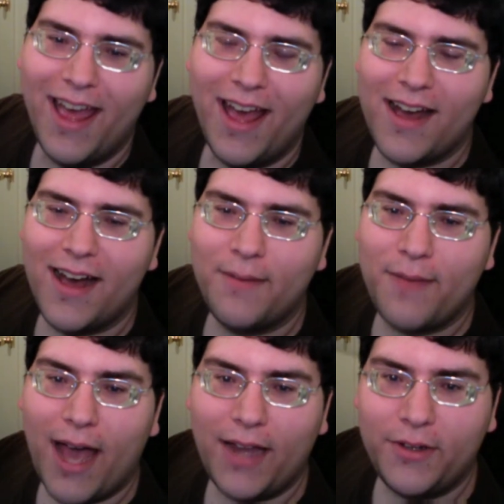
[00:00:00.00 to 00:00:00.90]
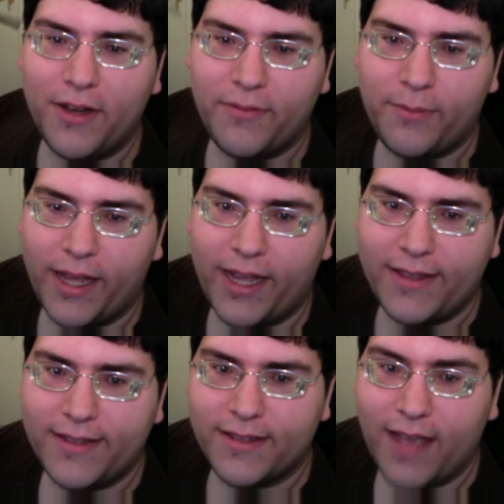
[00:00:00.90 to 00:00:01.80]
um, I do have
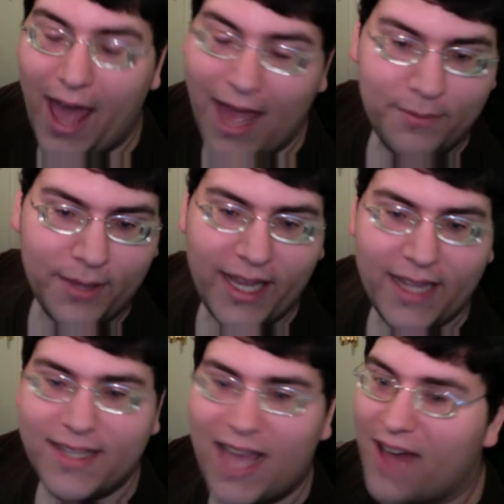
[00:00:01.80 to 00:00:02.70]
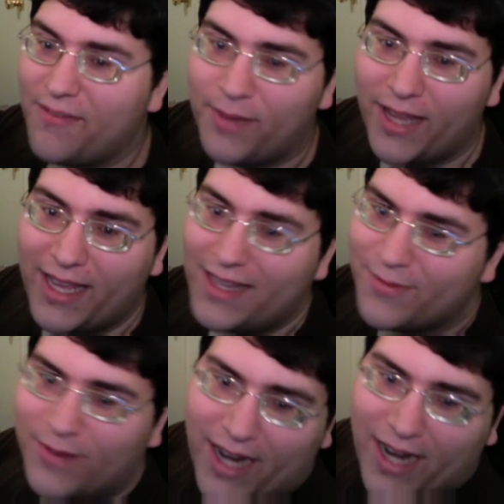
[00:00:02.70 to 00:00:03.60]
plans, had plans, have
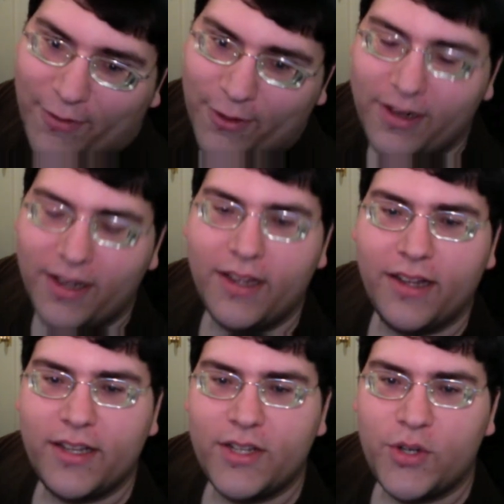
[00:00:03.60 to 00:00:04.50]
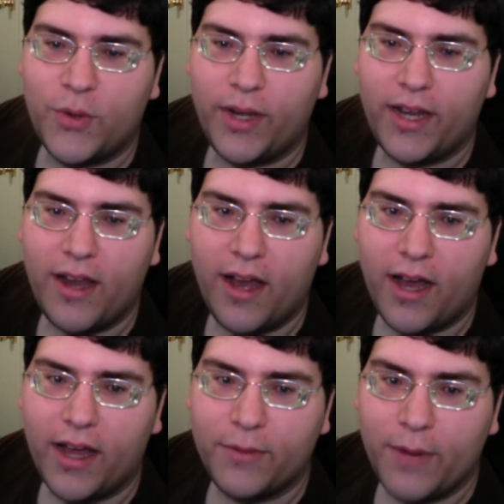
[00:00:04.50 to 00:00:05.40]
plans, whatever, to join
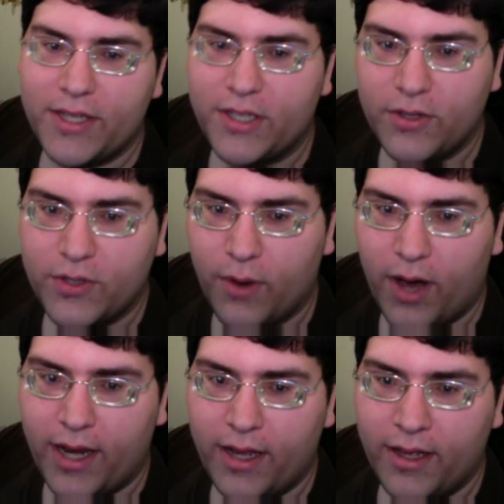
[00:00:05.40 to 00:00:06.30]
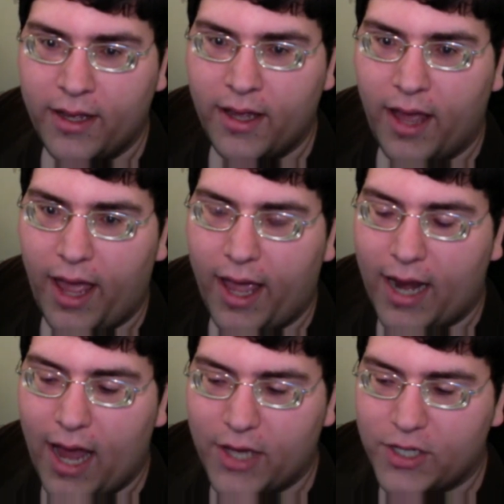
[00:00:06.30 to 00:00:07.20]
uh, the rescue squad and
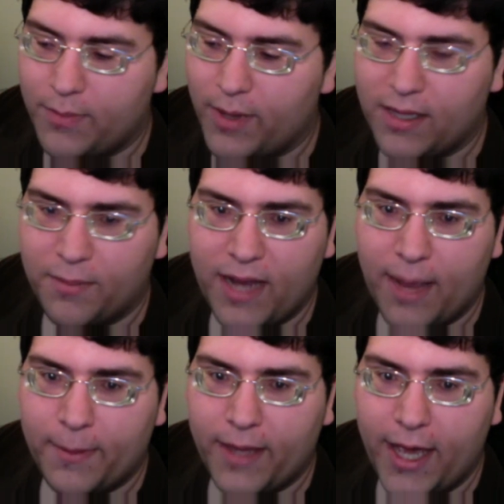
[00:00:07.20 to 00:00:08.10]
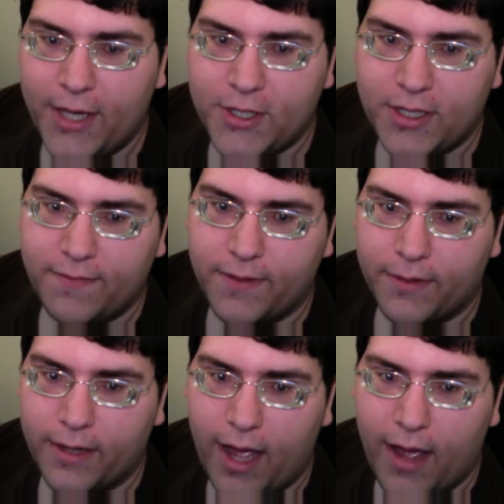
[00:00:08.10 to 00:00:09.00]
I actually picked up an application. I
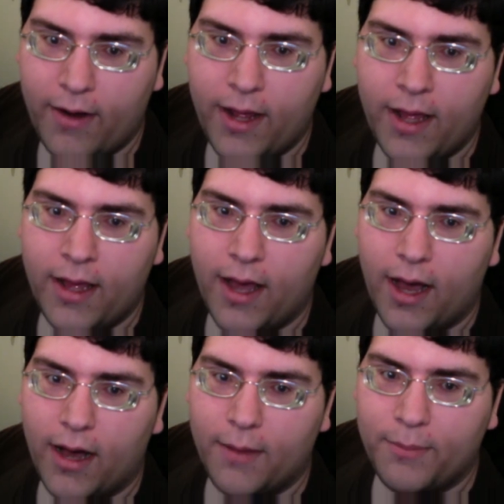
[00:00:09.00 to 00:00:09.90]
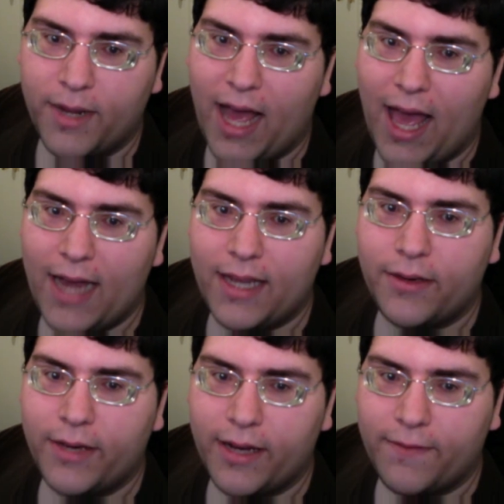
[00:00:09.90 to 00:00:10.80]
filled it out, um, but I had to go
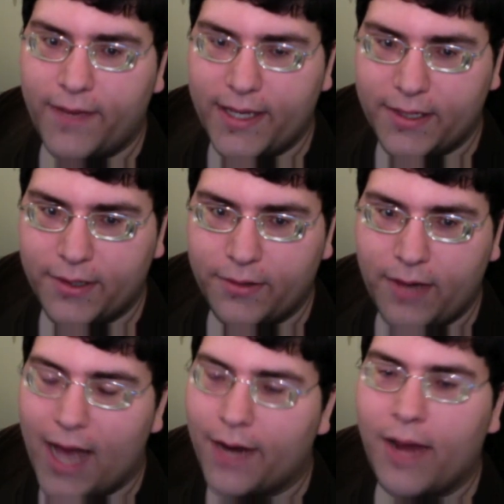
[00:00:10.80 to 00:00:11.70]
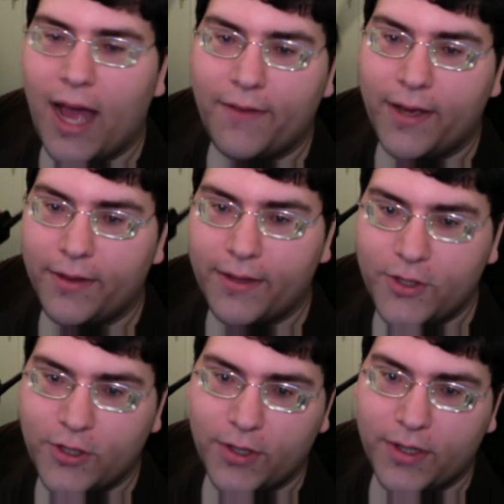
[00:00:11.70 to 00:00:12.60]
get a physical. I don't have health
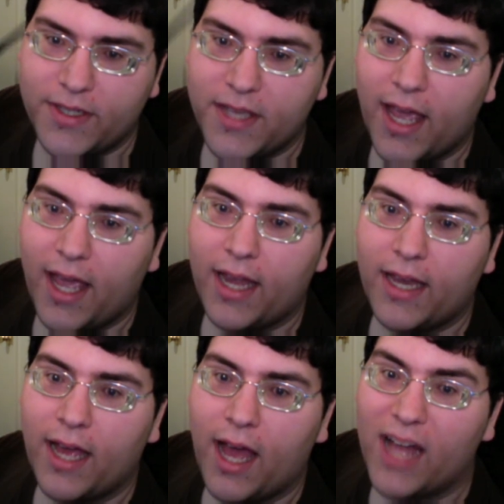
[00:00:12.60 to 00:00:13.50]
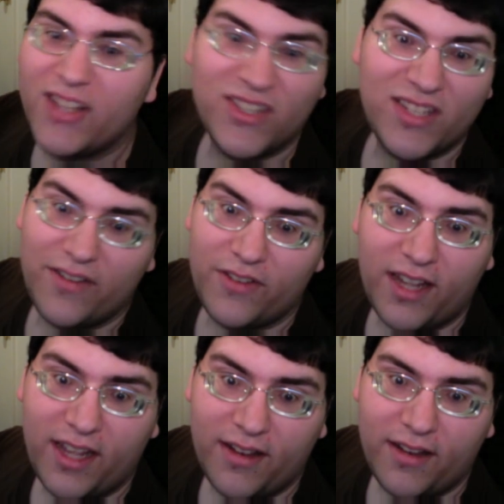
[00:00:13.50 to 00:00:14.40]
insurance, and I just never
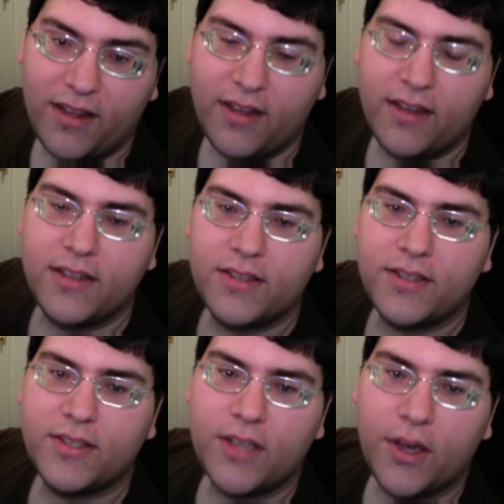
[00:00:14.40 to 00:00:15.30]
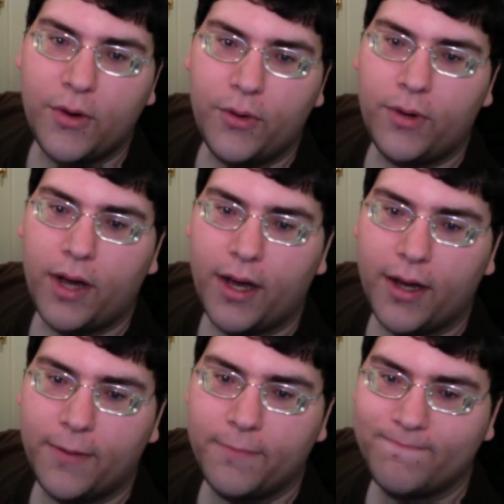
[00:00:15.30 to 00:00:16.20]
did. So,
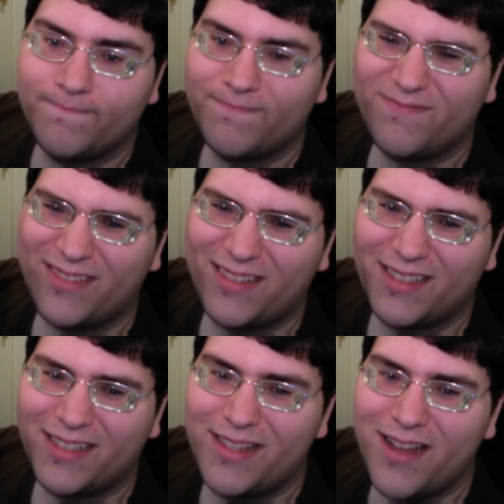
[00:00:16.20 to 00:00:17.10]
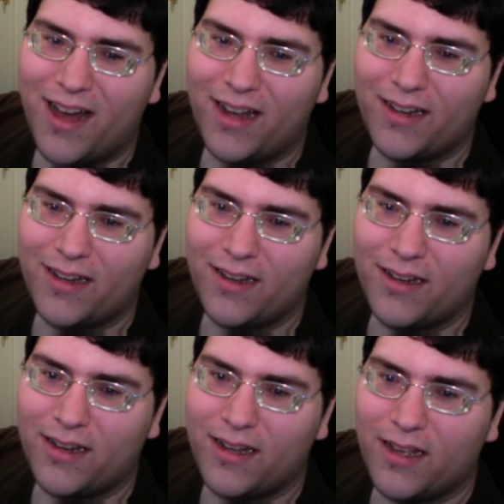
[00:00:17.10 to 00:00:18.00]
um, not
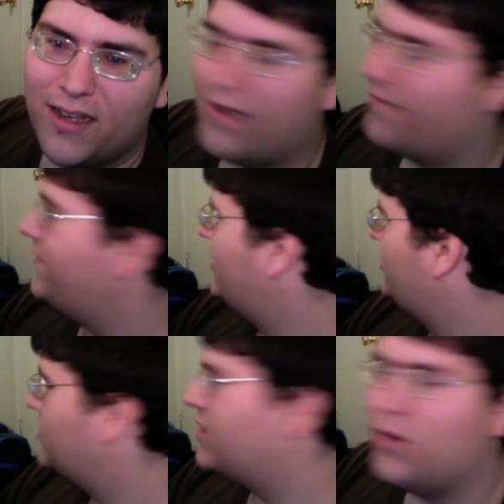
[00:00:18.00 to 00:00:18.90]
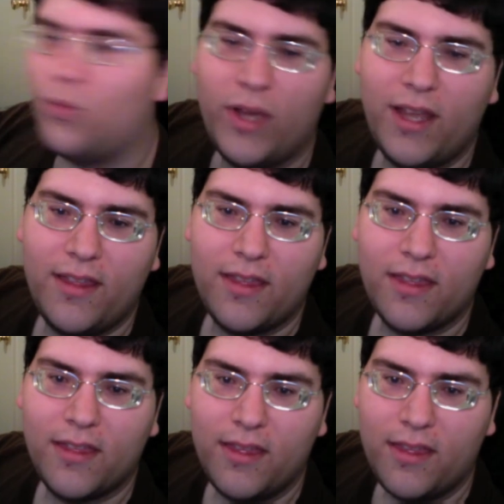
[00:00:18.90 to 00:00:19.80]
officially
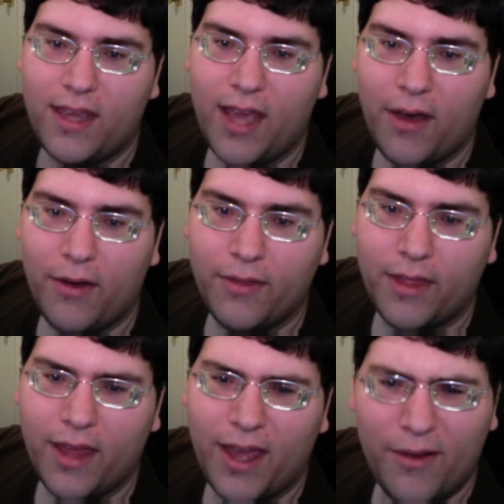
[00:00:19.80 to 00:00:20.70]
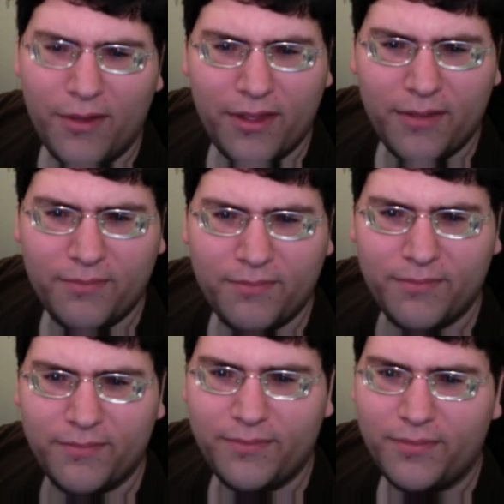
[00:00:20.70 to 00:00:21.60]
with the health. The health.
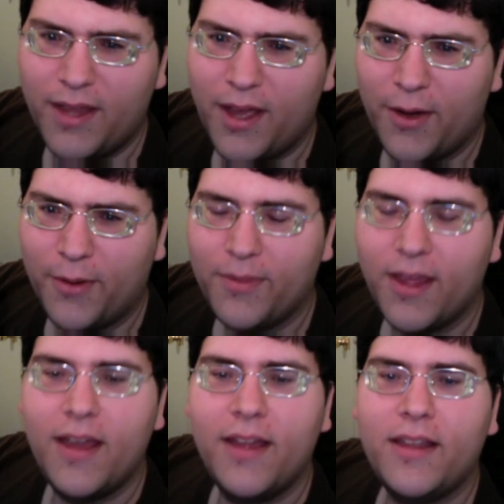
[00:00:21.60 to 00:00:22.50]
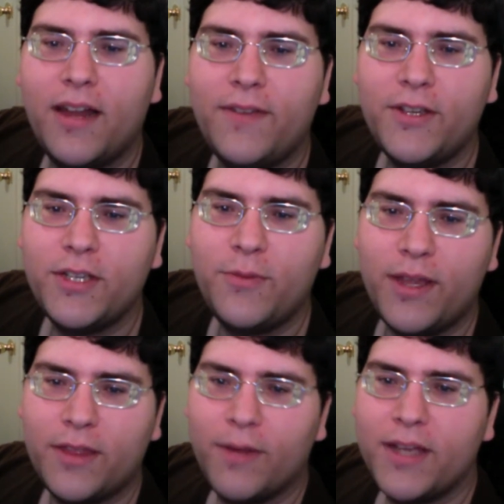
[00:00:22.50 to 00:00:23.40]
No, not officially
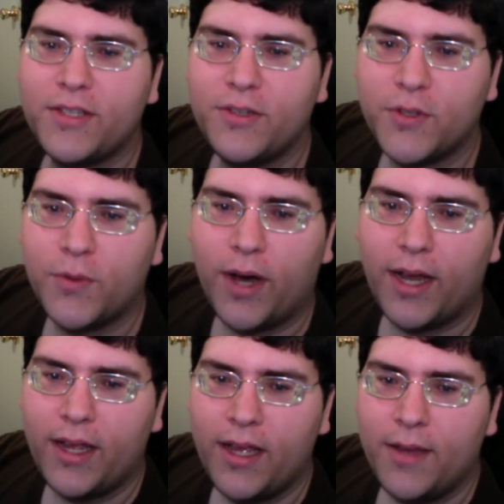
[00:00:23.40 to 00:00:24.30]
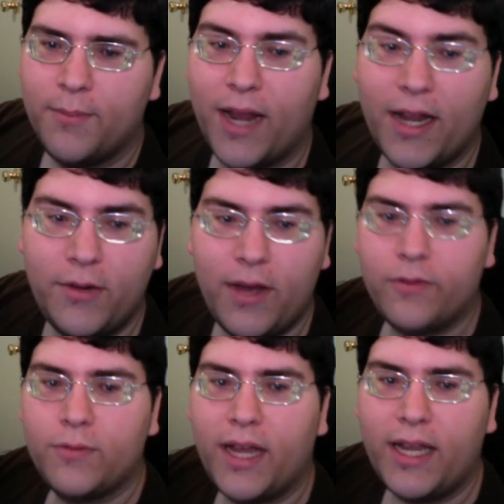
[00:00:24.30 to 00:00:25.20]
with the rescue squad, but I do have
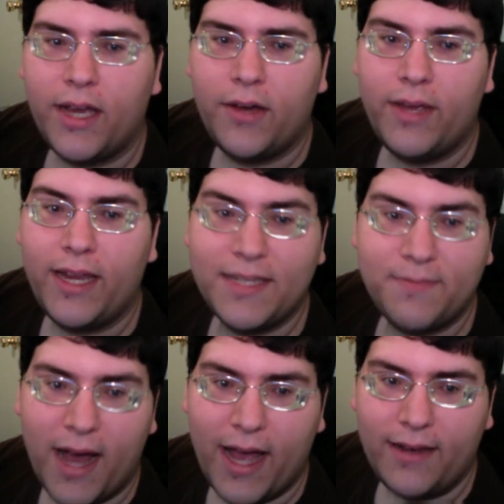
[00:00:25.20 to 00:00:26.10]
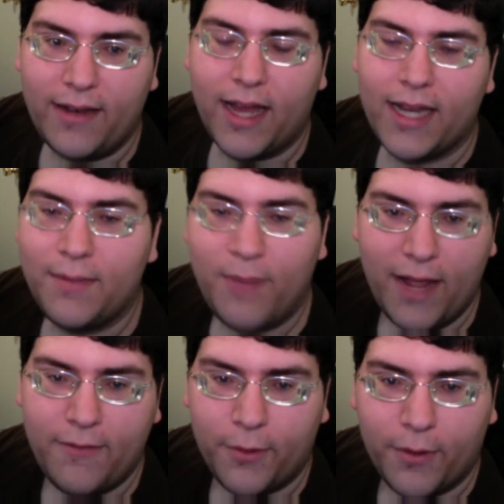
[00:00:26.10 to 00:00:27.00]
a radio. It is mine. I did
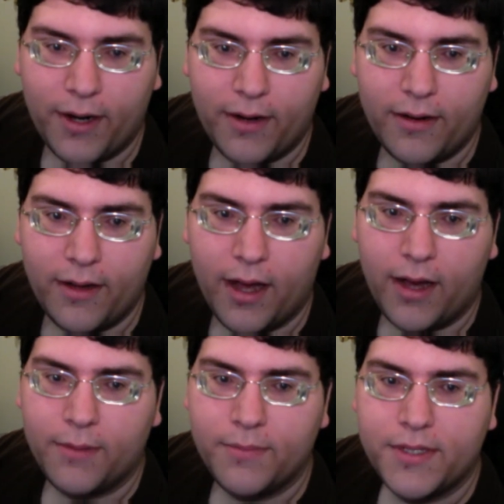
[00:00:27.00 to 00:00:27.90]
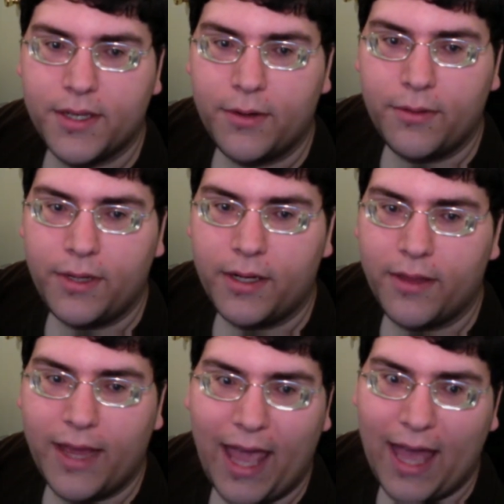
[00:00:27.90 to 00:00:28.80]
pay for it, um, so you know
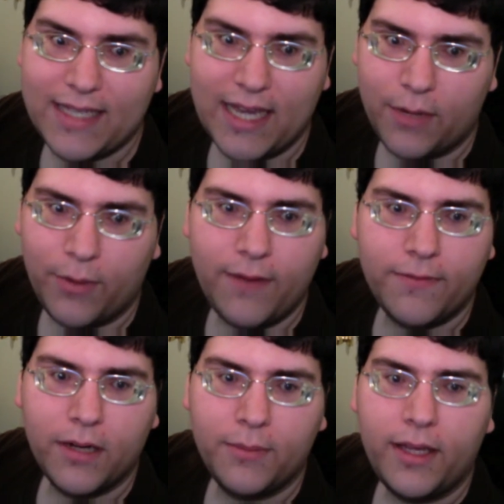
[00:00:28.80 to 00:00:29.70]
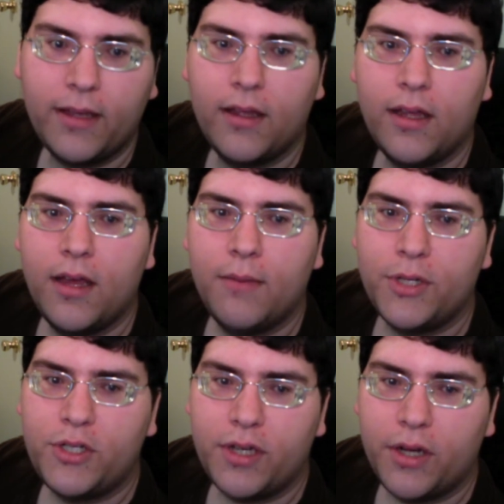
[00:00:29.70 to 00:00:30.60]
they can't take it away from me.
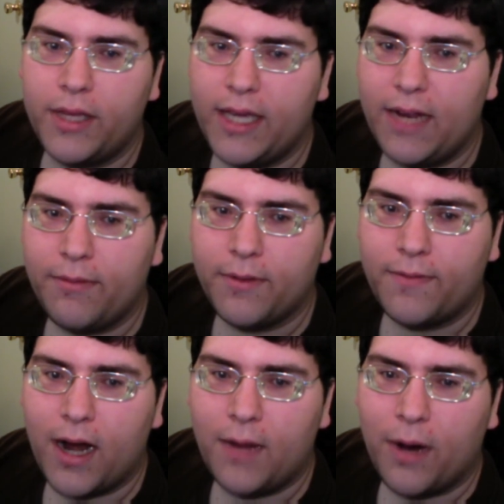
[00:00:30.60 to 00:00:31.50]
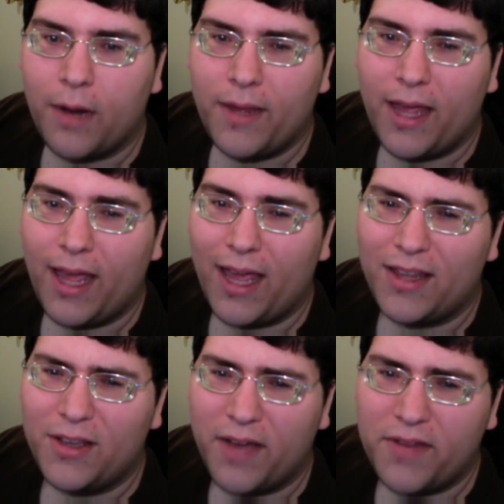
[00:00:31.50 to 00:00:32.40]
But you can only get it from the fire department, and
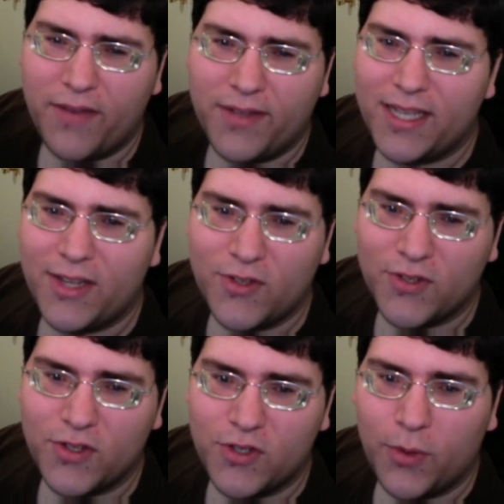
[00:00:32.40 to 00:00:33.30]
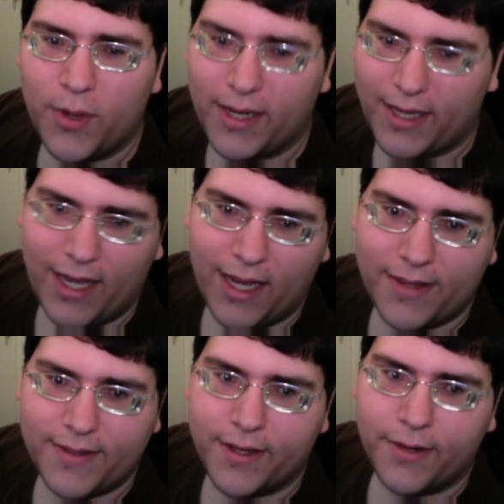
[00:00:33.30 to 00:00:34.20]
you have to have intentions to join to get
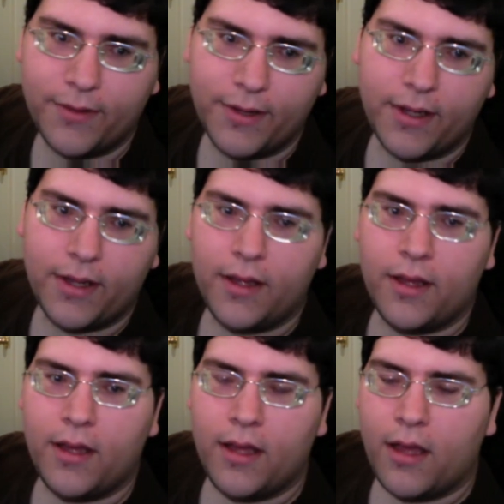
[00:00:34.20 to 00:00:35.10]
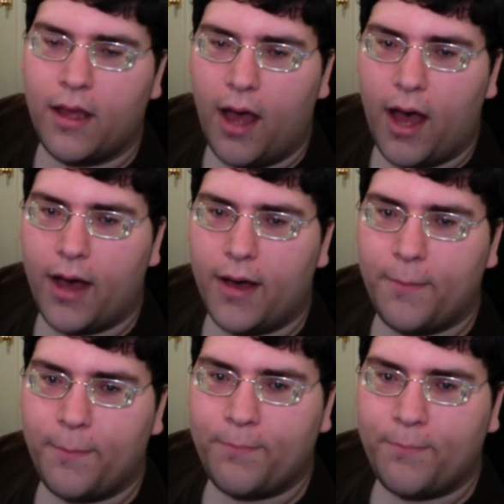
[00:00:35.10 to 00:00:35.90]
it. So, um,